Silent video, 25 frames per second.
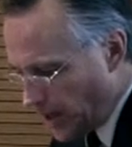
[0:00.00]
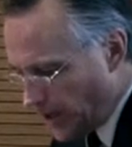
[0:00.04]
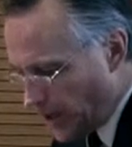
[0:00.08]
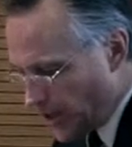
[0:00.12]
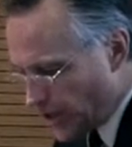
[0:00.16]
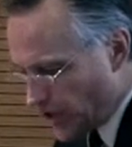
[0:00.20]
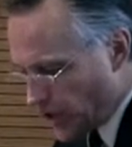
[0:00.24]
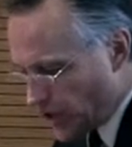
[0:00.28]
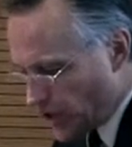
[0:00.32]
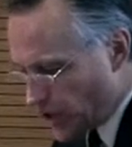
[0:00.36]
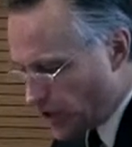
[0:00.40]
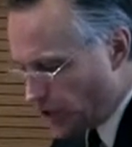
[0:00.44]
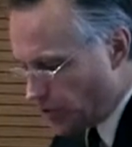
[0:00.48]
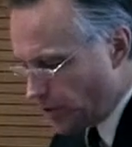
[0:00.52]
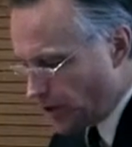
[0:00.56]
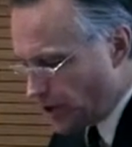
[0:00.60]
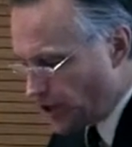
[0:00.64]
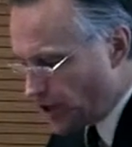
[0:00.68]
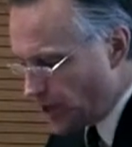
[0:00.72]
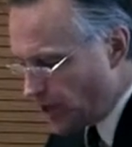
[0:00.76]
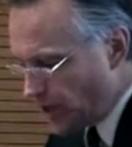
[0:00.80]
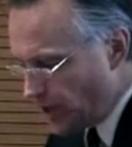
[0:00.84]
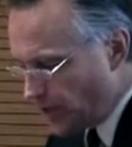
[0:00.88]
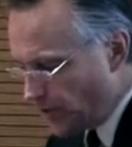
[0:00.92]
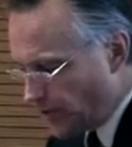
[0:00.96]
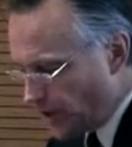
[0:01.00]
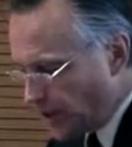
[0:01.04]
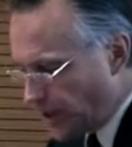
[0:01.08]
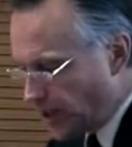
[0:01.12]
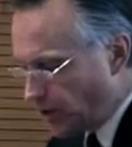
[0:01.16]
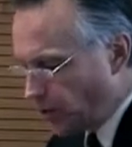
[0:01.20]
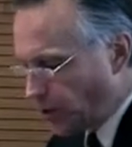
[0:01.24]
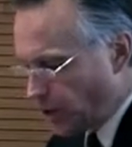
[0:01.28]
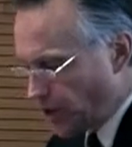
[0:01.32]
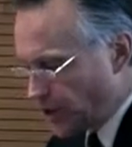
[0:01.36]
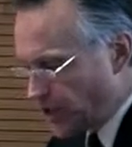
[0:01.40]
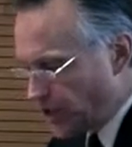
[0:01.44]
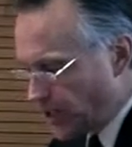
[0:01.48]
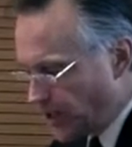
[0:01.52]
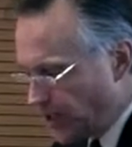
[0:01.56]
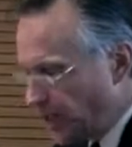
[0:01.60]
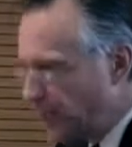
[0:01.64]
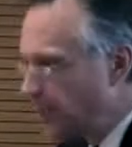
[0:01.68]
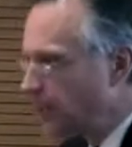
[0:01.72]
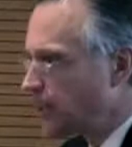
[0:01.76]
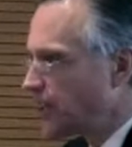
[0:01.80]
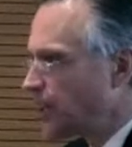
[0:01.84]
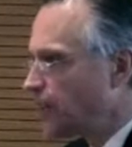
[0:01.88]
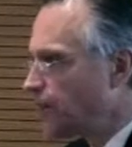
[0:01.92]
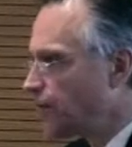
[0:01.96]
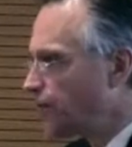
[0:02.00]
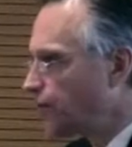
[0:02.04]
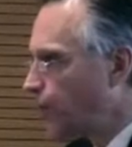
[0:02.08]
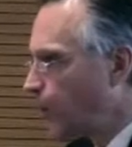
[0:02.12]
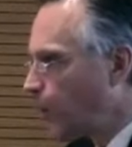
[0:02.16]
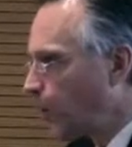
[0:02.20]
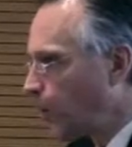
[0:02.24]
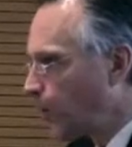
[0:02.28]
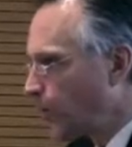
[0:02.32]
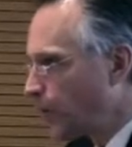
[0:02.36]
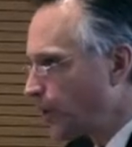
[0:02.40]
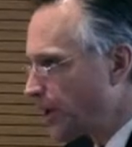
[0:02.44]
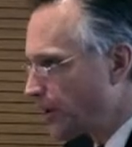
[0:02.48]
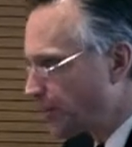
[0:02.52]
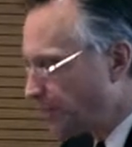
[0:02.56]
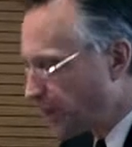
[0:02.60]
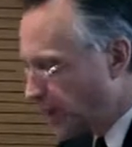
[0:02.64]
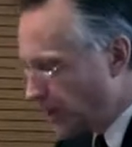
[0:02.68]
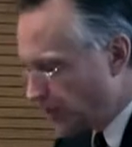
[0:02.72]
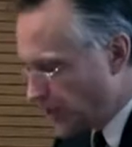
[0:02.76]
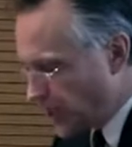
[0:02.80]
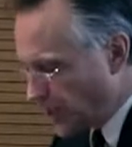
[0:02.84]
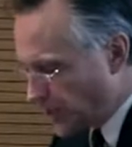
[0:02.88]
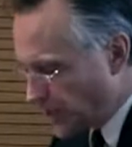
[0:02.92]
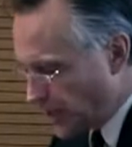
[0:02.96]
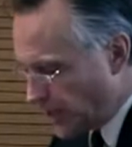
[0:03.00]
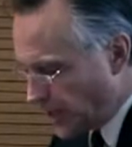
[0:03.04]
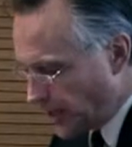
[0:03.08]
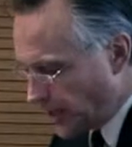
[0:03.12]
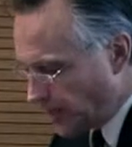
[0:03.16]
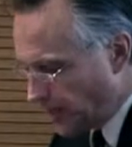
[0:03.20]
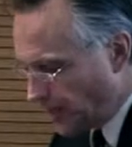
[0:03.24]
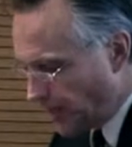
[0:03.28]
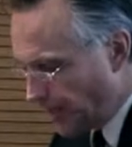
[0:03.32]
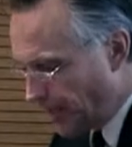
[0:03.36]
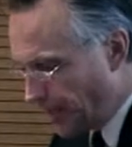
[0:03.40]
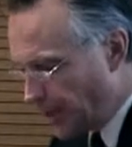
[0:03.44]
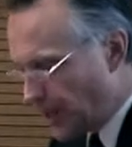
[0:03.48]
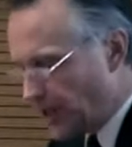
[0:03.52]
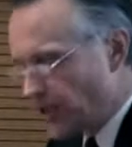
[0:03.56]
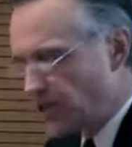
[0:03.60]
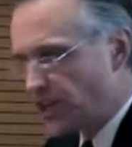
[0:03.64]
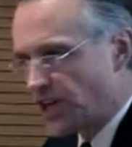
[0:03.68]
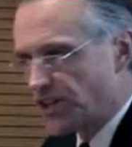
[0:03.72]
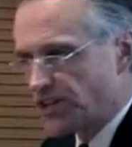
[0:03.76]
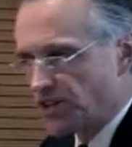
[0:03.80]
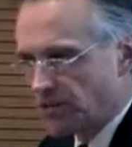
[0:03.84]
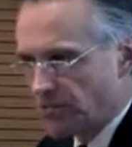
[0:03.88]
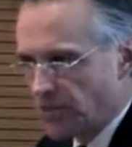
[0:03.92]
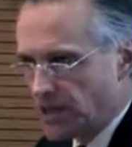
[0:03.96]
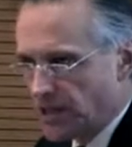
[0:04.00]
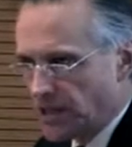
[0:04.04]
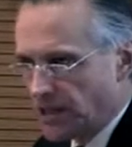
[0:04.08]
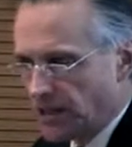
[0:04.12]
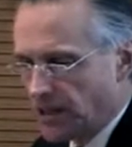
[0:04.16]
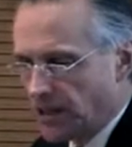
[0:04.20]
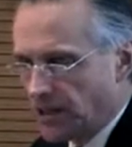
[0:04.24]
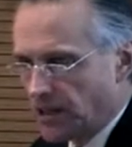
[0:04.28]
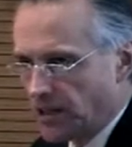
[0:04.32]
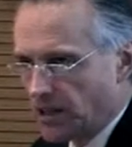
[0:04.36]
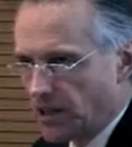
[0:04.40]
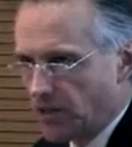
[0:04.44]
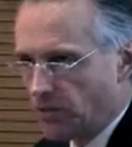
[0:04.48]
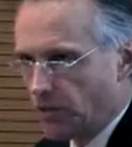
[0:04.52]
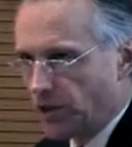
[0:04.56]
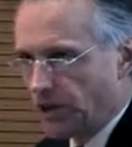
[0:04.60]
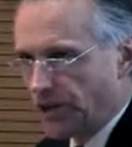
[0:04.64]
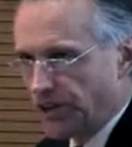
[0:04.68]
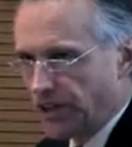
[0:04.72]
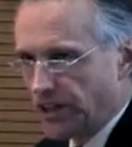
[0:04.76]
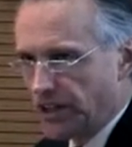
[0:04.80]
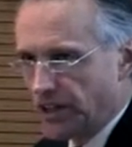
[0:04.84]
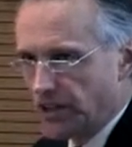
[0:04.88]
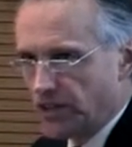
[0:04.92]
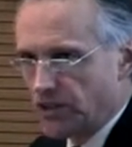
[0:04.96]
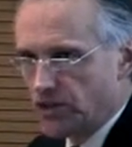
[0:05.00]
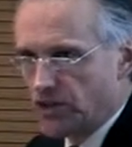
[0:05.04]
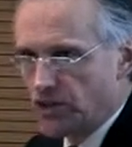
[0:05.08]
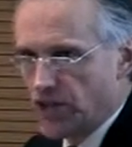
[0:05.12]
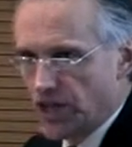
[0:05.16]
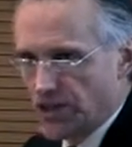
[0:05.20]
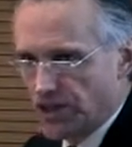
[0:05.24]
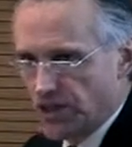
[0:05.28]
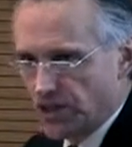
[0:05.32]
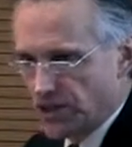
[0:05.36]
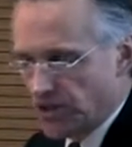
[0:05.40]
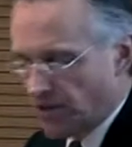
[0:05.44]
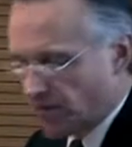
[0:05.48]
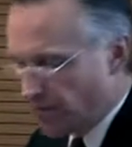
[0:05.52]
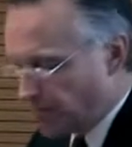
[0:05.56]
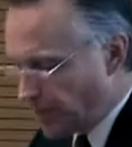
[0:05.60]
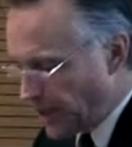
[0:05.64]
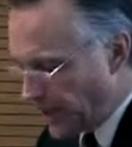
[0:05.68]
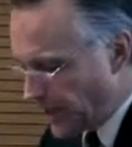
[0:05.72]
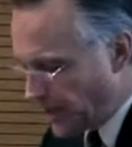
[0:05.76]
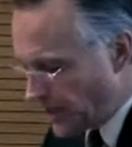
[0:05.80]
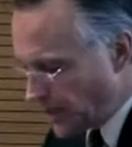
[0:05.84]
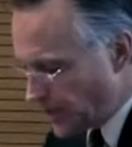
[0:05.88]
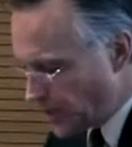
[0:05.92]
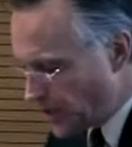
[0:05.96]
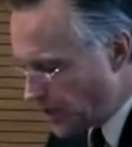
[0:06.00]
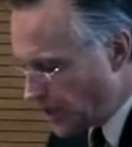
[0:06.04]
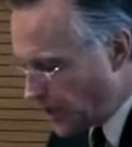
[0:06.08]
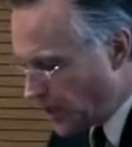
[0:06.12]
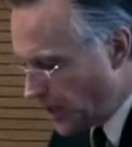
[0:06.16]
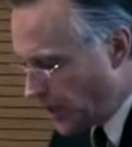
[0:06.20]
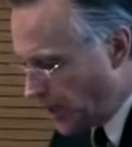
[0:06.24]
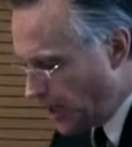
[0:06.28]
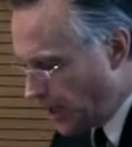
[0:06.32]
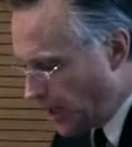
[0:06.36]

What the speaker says: This is to achieve the quality needed for reprocessing, but it doesn't mean we'll need dozens of bins.